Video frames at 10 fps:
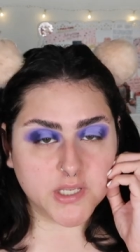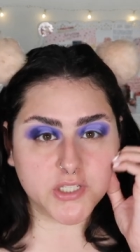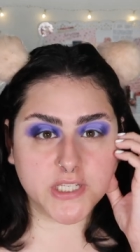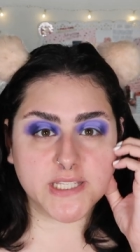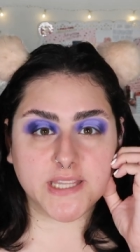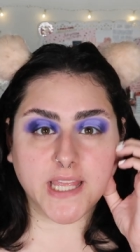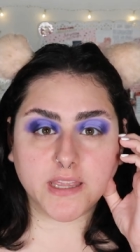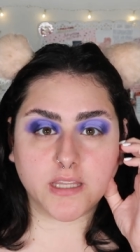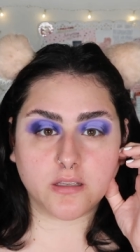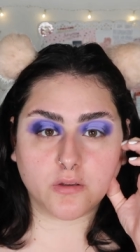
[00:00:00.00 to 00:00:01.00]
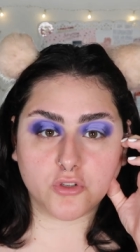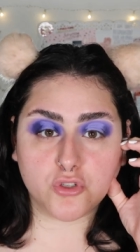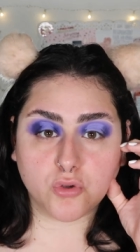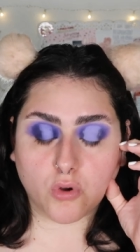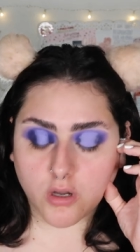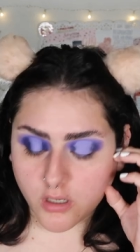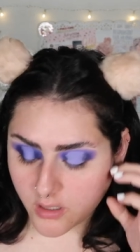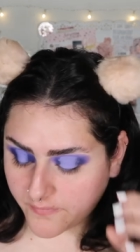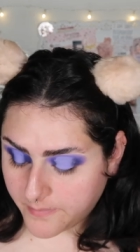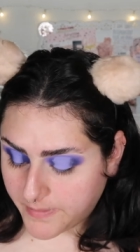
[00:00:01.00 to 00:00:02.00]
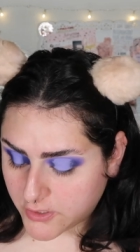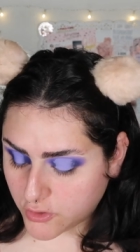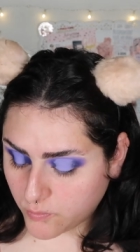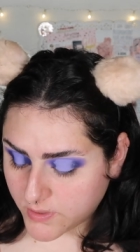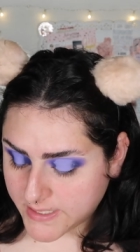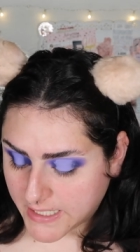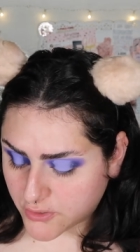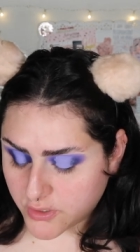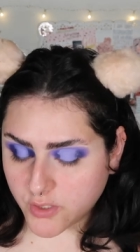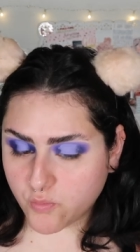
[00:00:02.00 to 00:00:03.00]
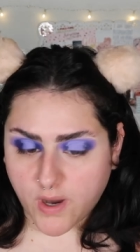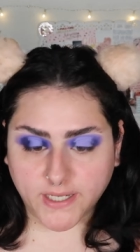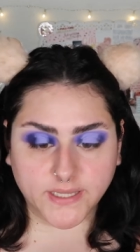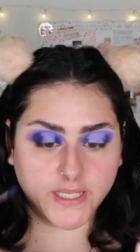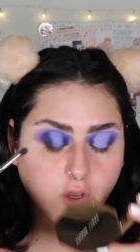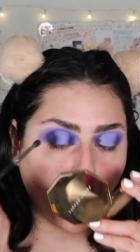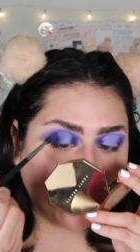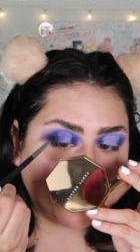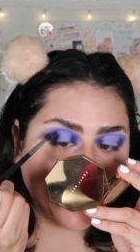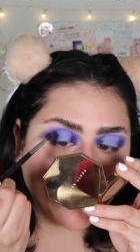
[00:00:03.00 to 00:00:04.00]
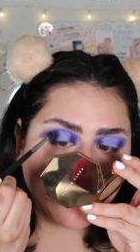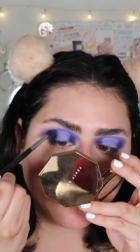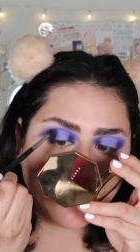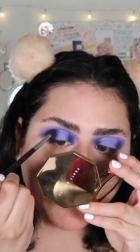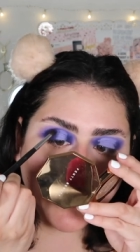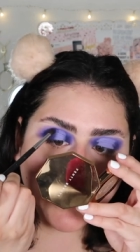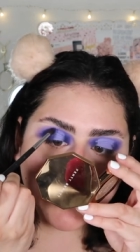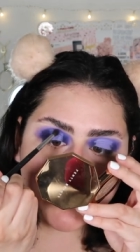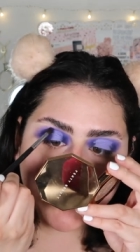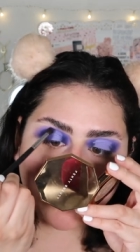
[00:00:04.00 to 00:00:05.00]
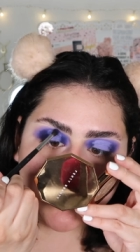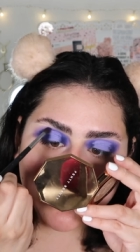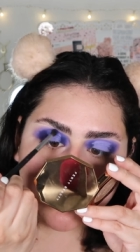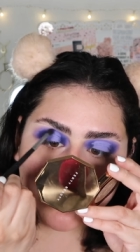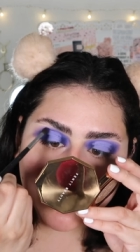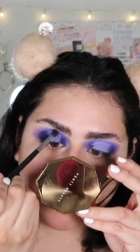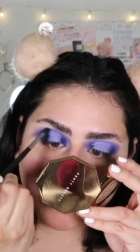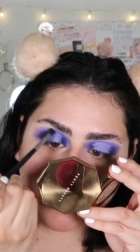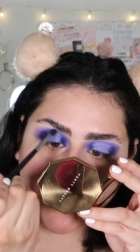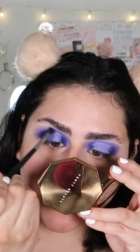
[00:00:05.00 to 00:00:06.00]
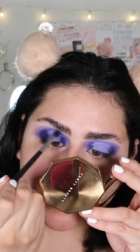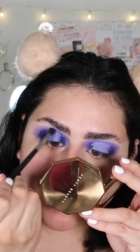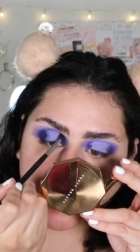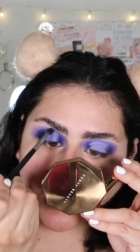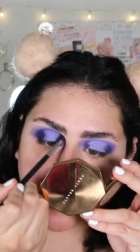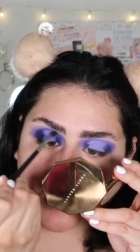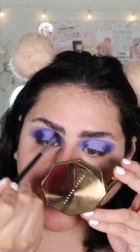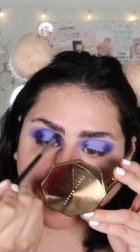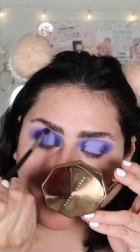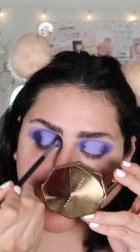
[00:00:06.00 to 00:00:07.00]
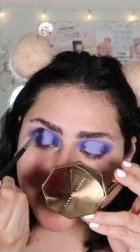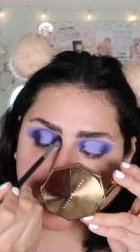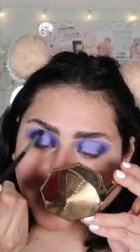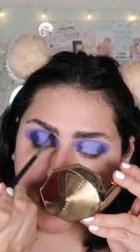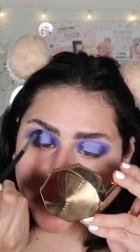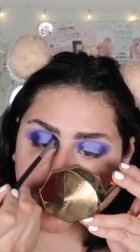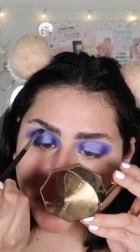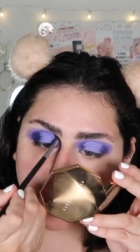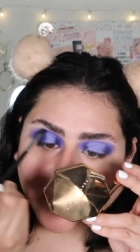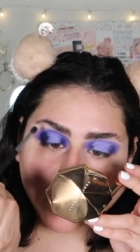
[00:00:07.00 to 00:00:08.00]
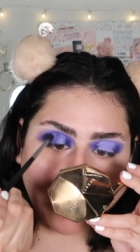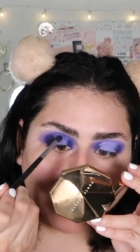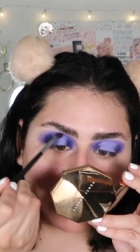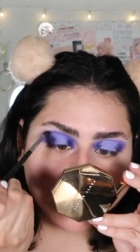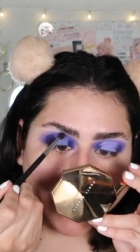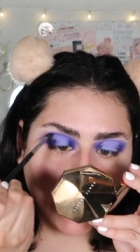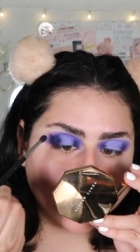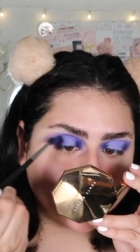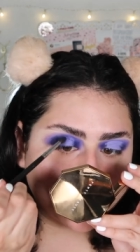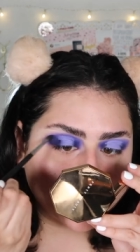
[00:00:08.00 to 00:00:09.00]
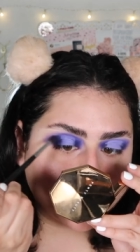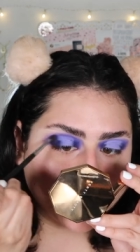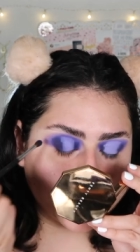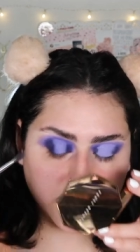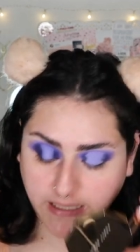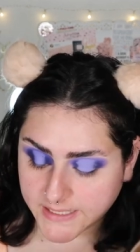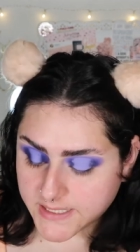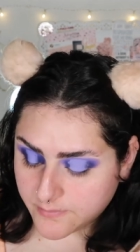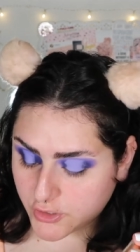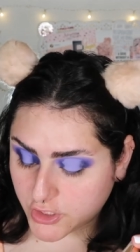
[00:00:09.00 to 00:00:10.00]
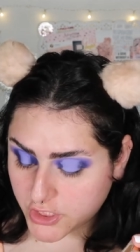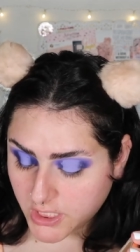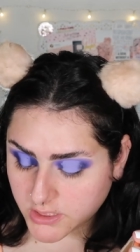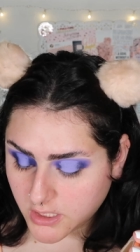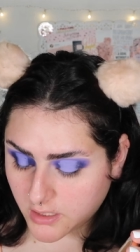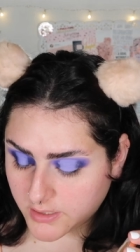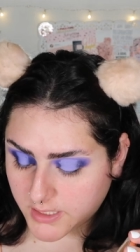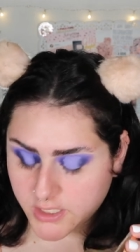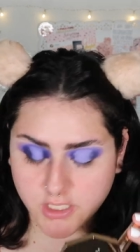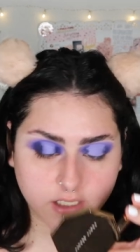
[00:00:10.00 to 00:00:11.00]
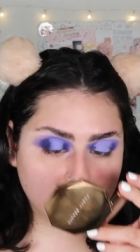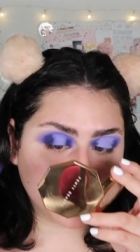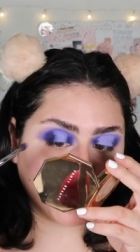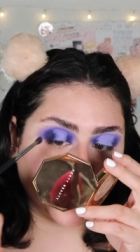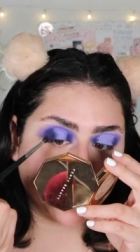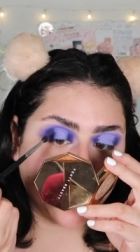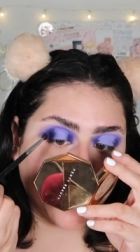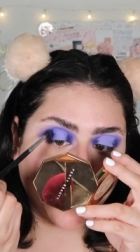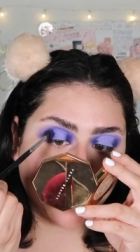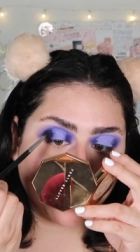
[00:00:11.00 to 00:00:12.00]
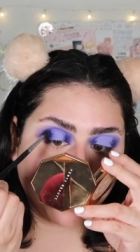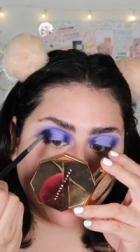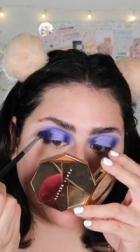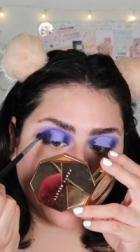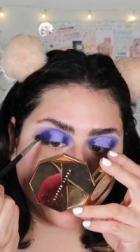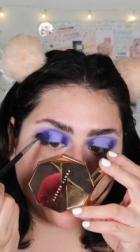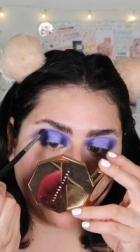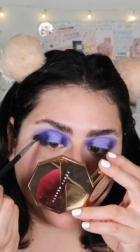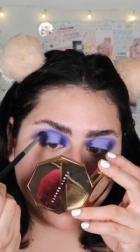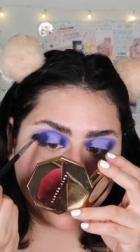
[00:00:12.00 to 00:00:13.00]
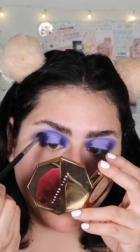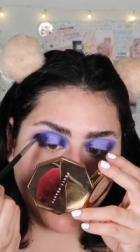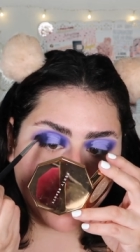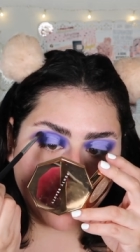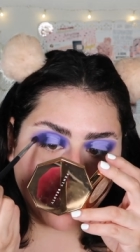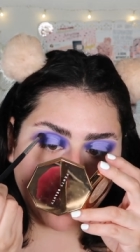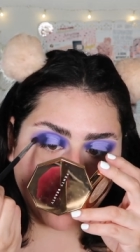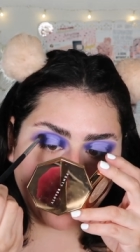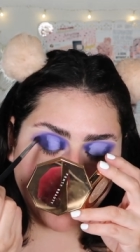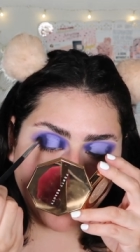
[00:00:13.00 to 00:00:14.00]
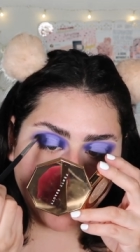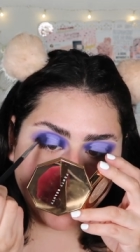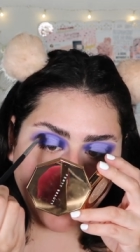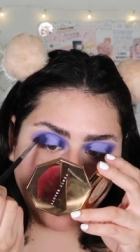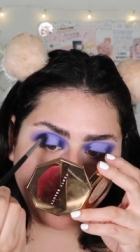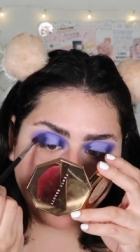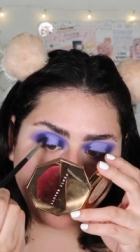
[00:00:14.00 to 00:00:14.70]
She said that the door of the bedroom was actually widely open and she was surprised to see that it was because she recalls that the last time she checked on the kids were not the door was not open like that.